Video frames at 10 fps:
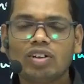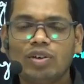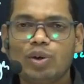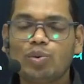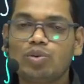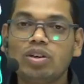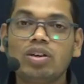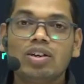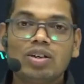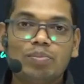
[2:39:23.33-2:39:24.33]
due to the
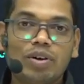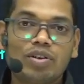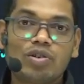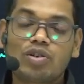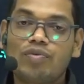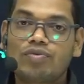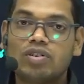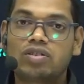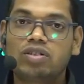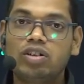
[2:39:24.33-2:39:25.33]
presence of
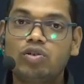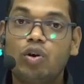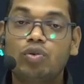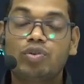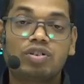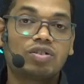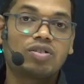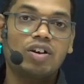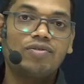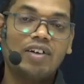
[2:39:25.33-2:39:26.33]
the seed coat which is
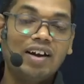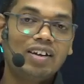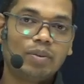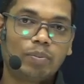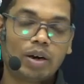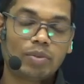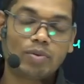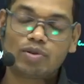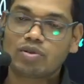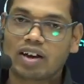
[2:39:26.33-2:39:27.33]
tough and
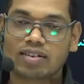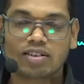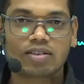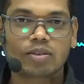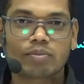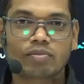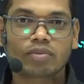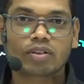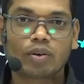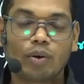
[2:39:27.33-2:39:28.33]
impermeable to gases,
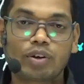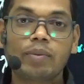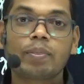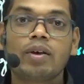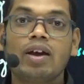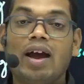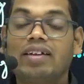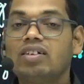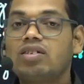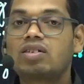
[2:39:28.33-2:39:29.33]
okay.
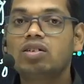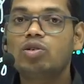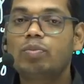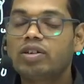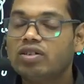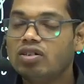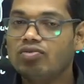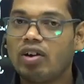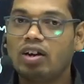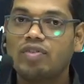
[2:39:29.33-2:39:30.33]
And this seed dormancy is
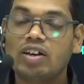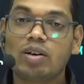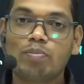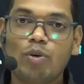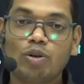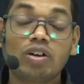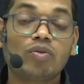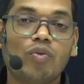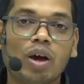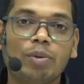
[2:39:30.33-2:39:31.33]
very, very important.
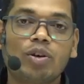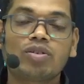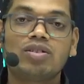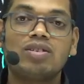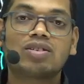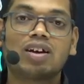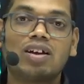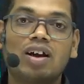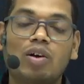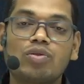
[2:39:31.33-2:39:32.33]
Why? Because this
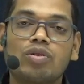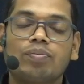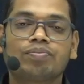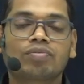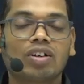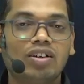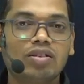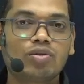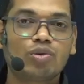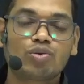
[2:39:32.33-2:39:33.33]
allows
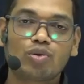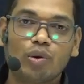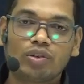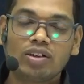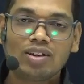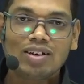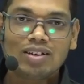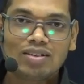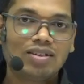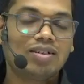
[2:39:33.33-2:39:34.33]
us to store the
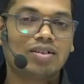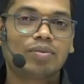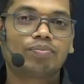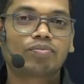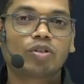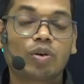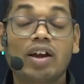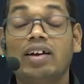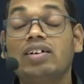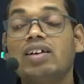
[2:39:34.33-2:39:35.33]
seed,
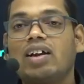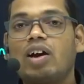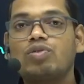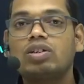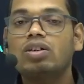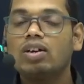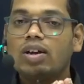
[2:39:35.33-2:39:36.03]
okay, and it allows the